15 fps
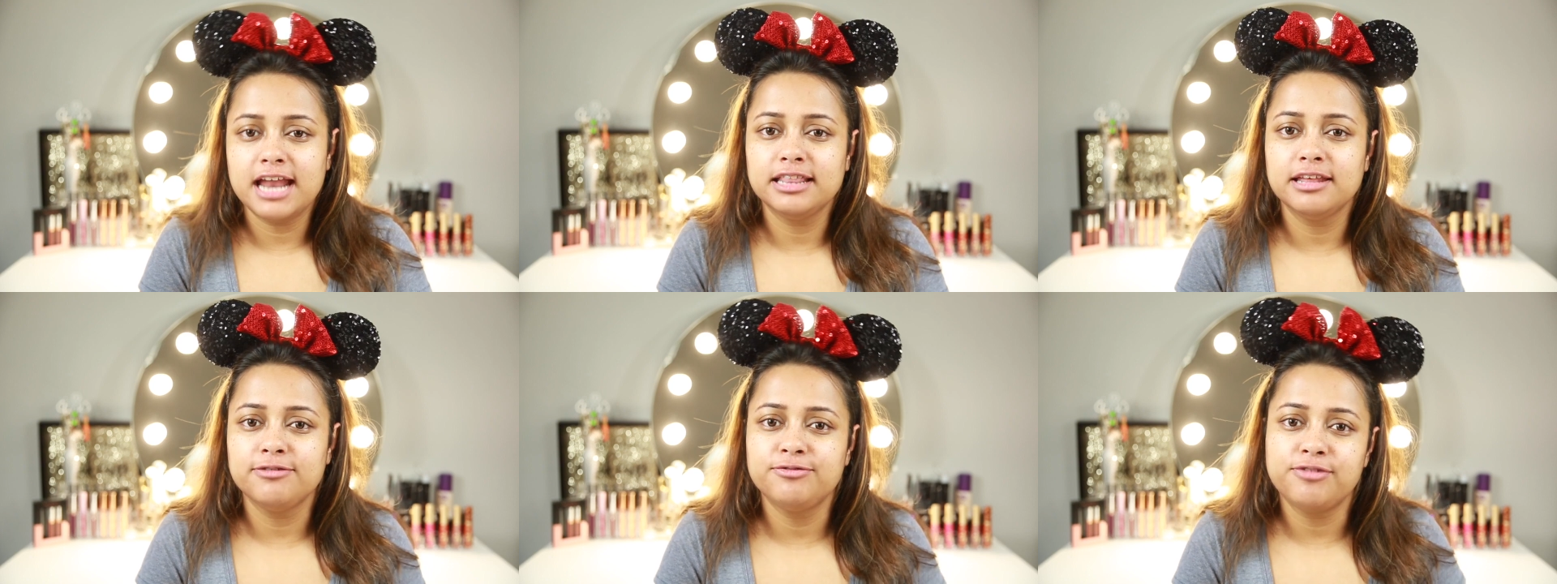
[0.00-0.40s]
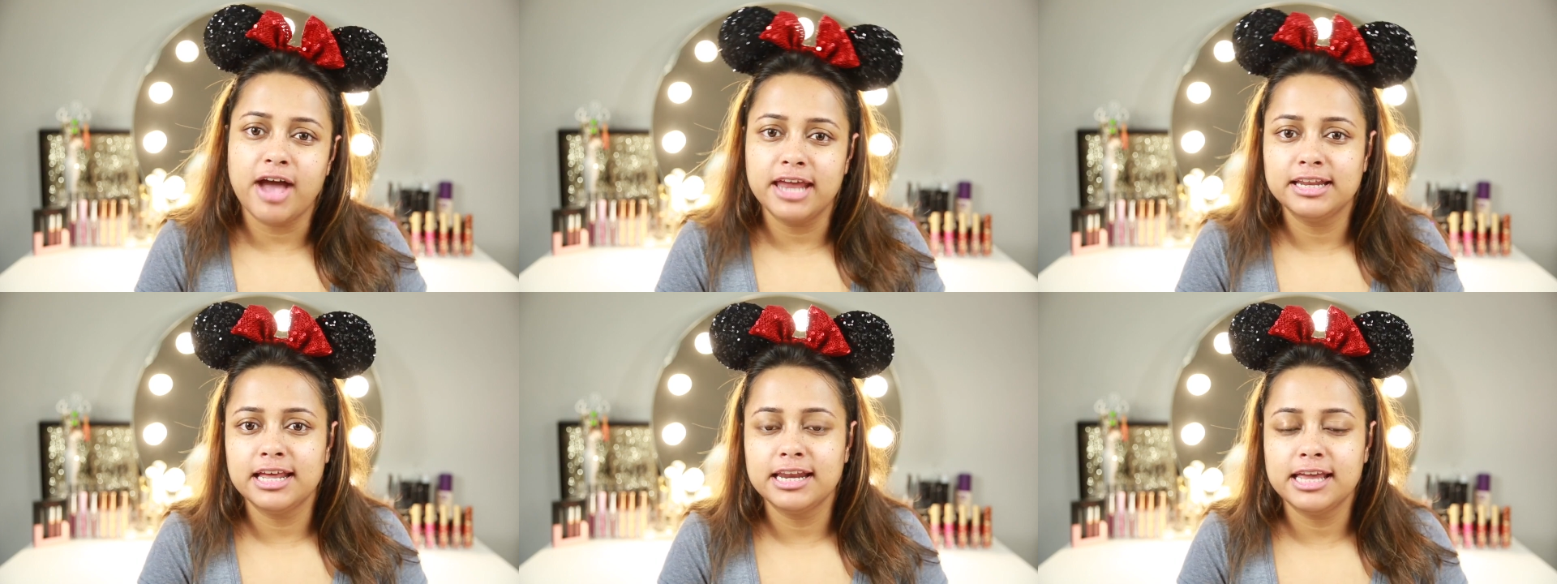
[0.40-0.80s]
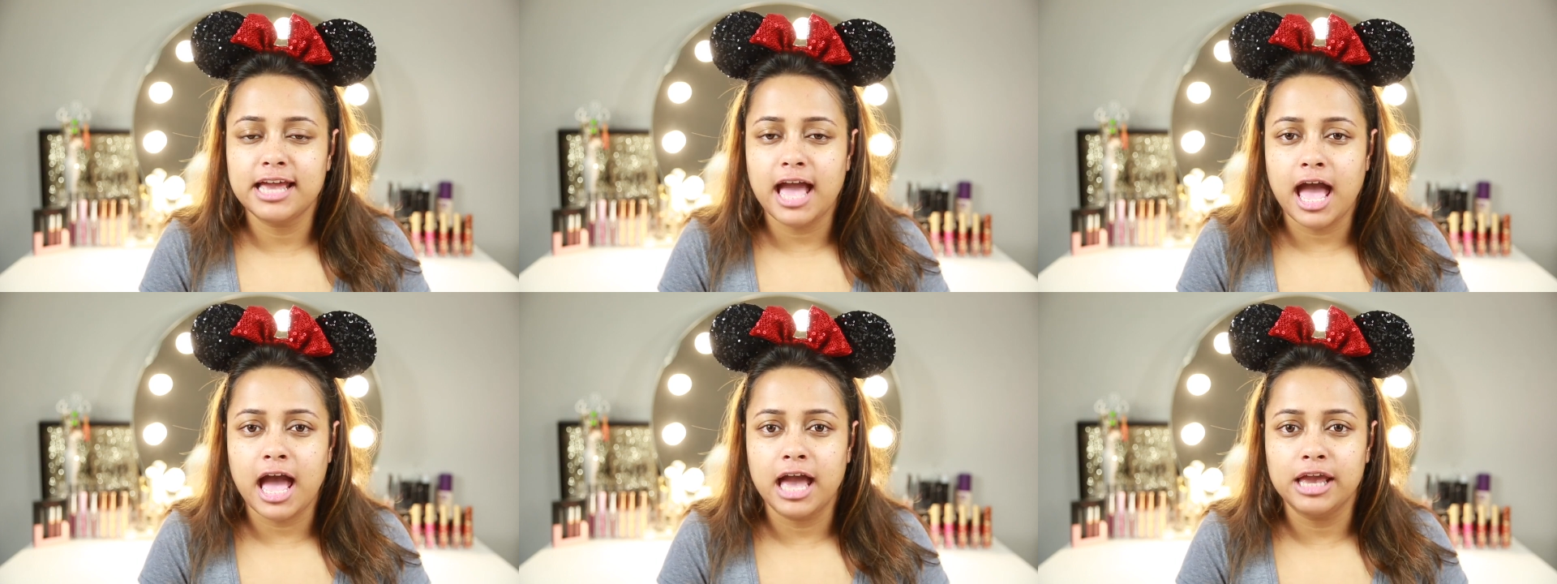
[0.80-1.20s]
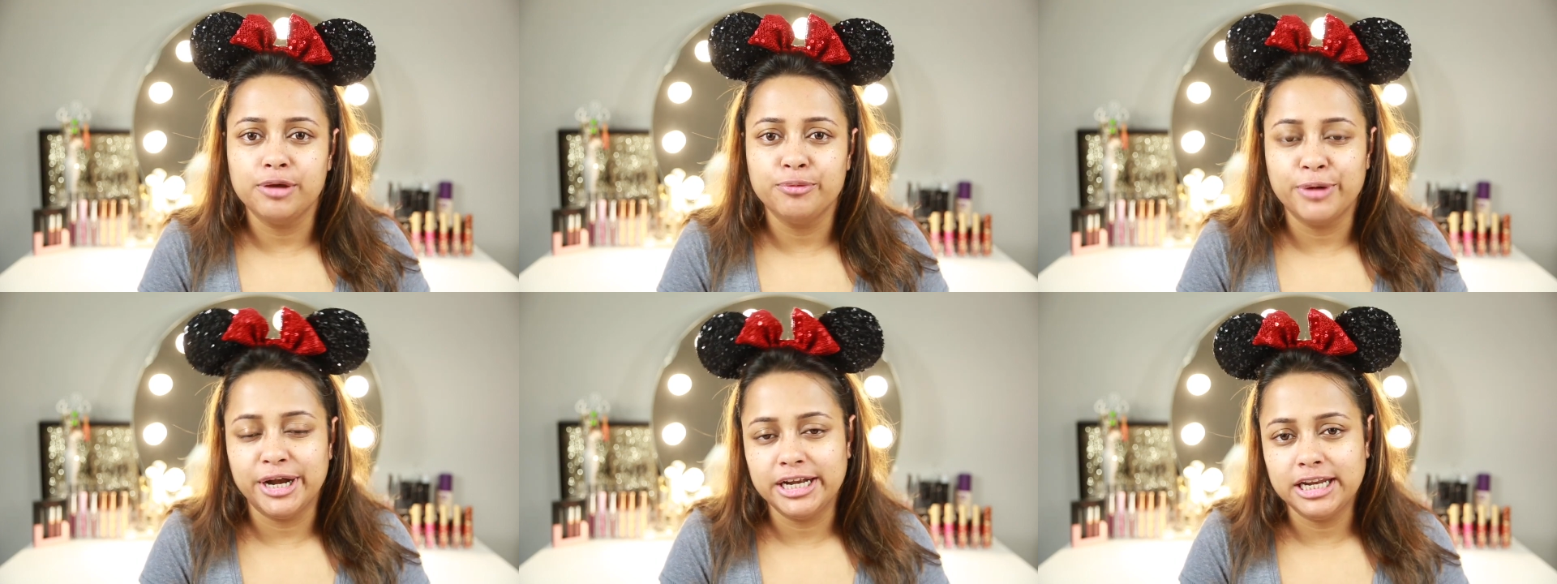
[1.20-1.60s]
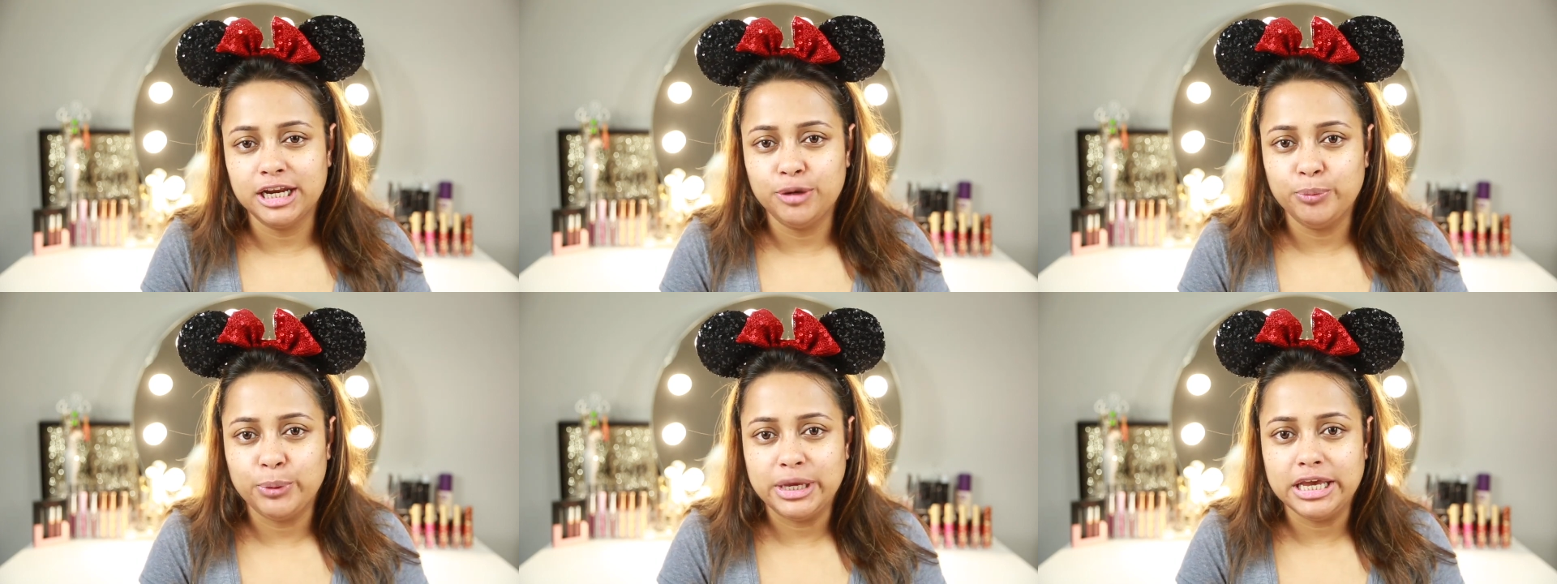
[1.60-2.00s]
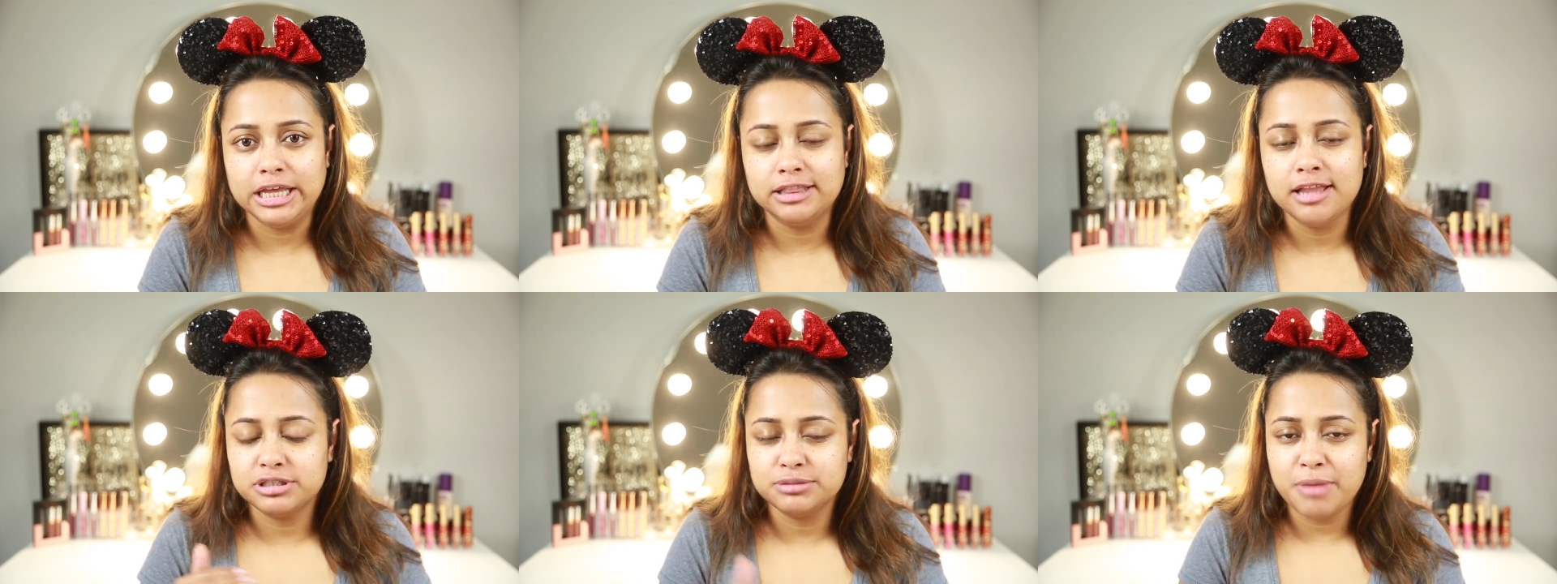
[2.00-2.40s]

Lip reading: and then finally I went in with